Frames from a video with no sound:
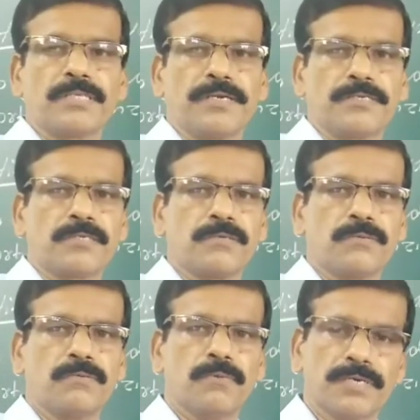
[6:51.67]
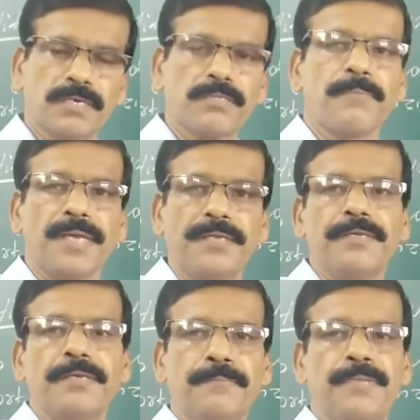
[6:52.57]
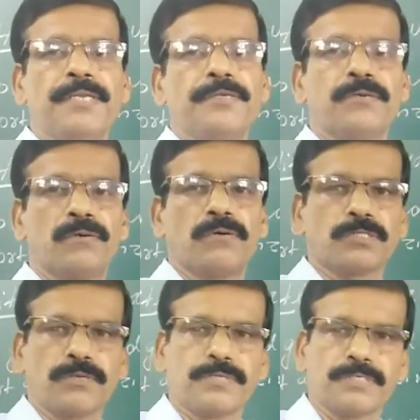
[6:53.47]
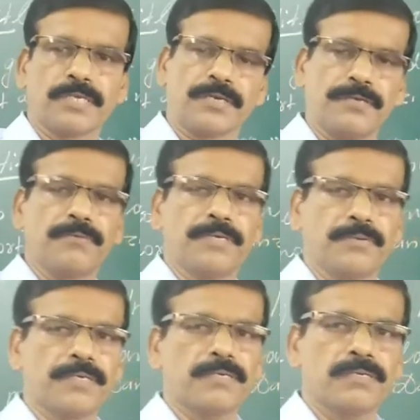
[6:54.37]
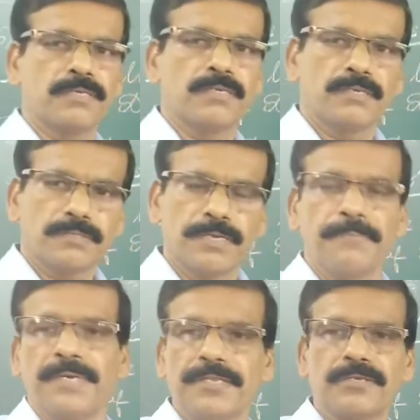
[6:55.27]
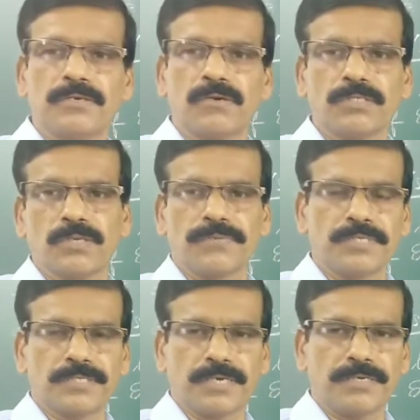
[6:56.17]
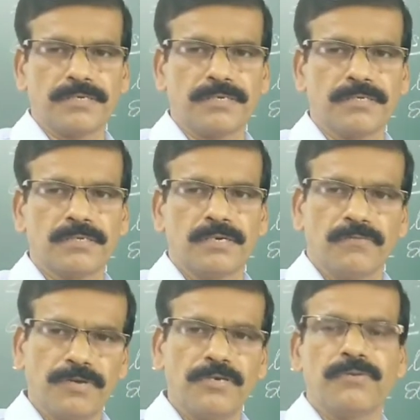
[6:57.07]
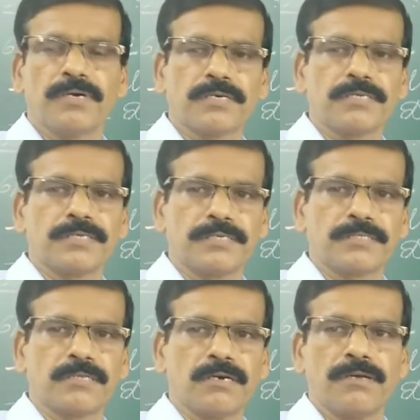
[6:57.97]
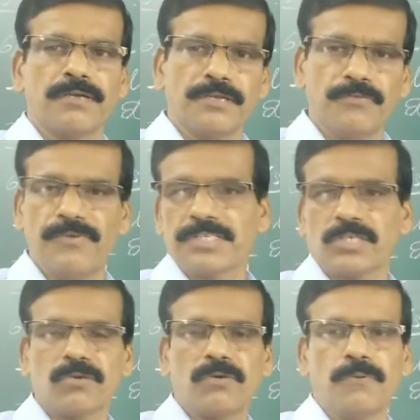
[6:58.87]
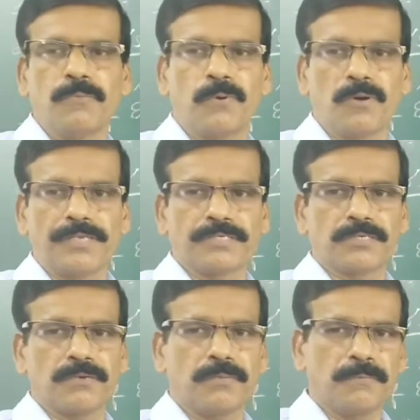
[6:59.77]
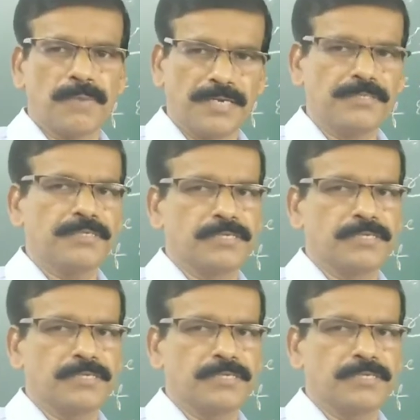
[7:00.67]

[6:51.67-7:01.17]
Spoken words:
that what are the main immediate cause of the Second World War. The immediate cause of the Second World War is the invasion of Poland by the